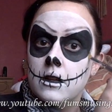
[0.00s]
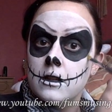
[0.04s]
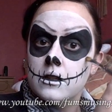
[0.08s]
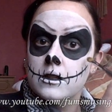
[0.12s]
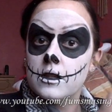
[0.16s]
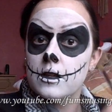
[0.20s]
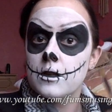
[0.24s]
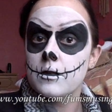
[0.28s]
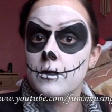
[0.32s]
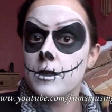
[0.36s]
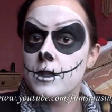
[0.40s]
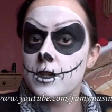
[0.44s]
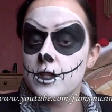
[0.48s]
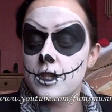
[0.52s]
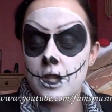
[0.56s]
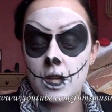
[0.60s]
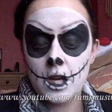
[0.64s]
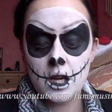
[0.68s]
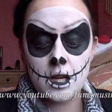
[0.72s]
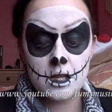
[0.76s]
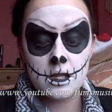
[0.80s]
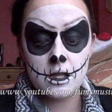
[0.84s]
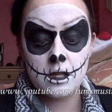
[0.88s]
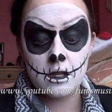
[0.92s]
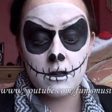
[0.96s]
So we're
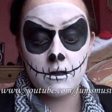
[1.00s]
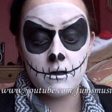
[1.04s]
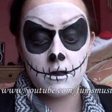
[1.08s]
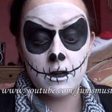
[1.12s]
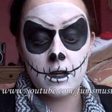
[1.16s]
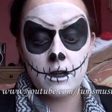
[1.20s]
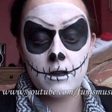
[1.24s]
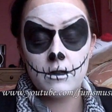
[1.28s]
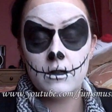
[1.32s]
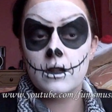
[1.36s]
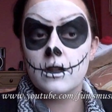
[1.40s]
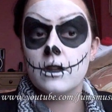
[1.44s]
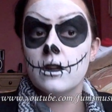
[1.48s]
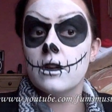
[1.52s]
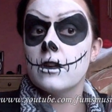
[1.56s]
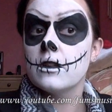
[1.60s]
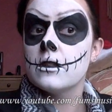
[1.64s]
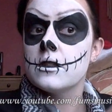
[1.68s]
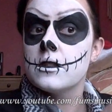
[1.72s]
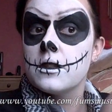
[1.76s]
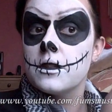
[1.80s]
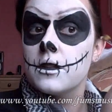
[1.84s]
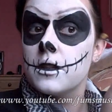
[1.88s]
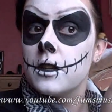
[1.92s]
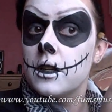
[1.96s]
shading around the eye
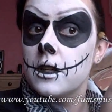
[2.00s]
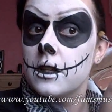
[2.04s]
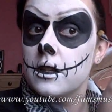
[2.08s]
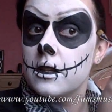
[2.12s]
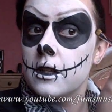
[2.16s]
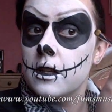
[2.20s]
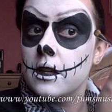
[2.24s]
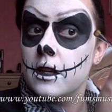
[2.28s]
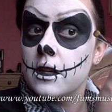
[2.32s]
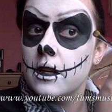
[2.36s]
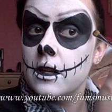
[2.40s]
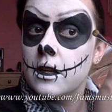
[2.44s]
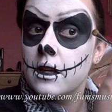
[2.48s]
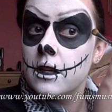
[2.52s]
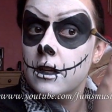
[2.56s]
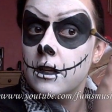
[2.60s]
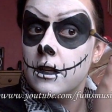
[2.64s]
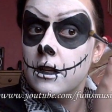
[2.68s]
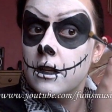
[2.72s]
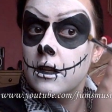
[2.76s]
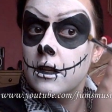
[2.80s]
socket there,